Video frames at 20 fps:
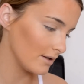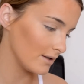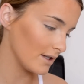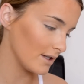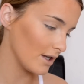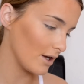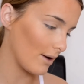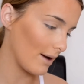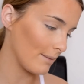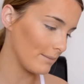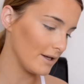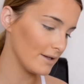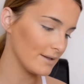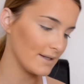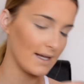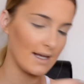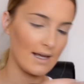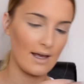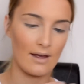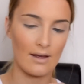So I'm
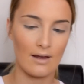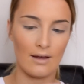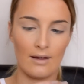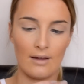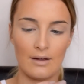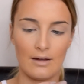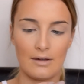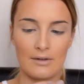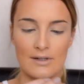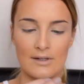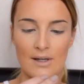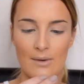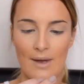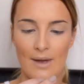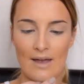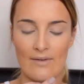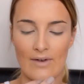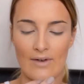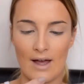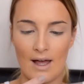using a
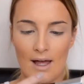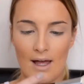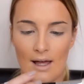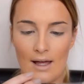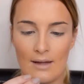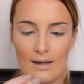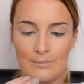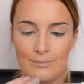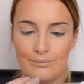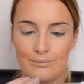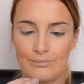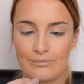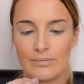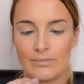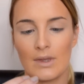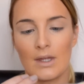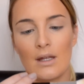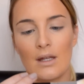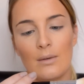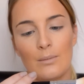Zoeva
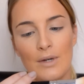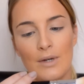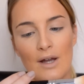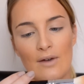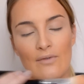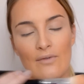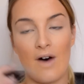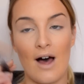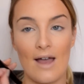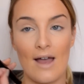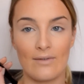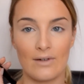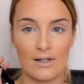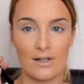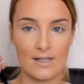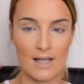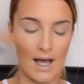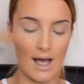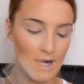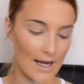105
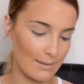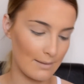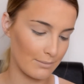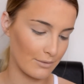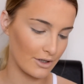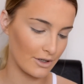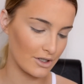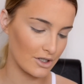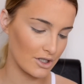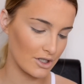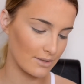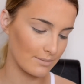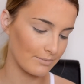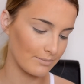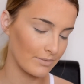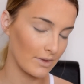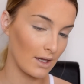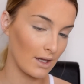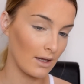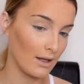Luxe highlight brush.
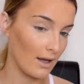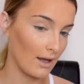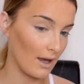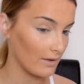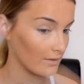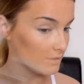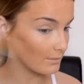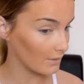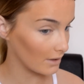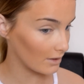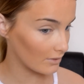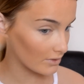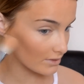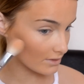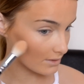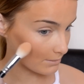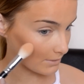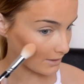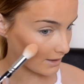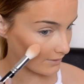And I'm going to just
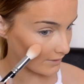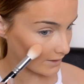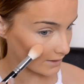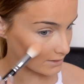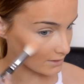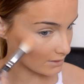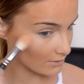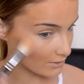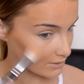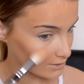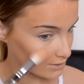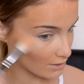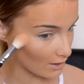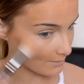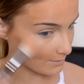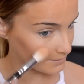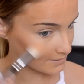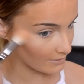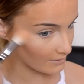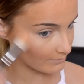apply that to the
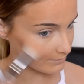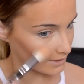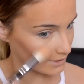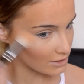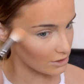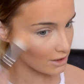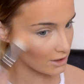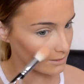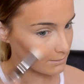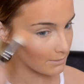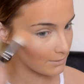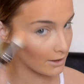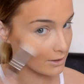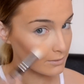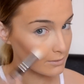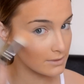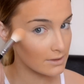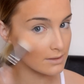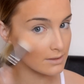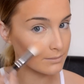tops of my
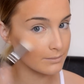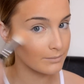cheekbones.